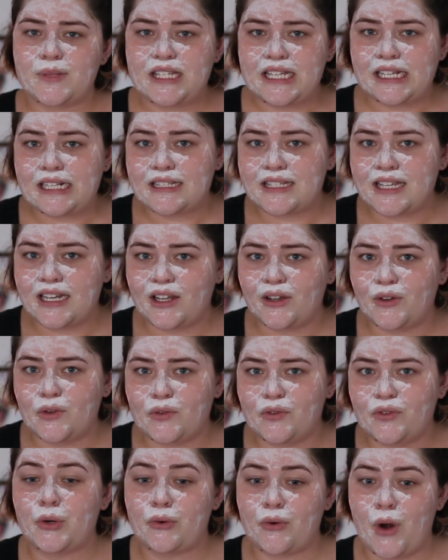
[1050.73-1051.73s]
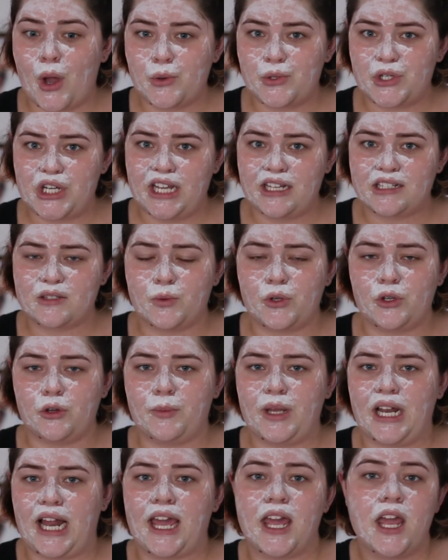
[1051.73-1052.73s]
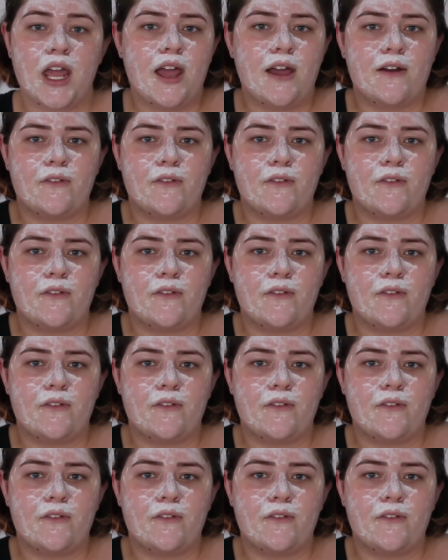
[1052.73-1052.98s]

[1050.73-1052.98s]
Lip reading: sensitive projects where you'll be like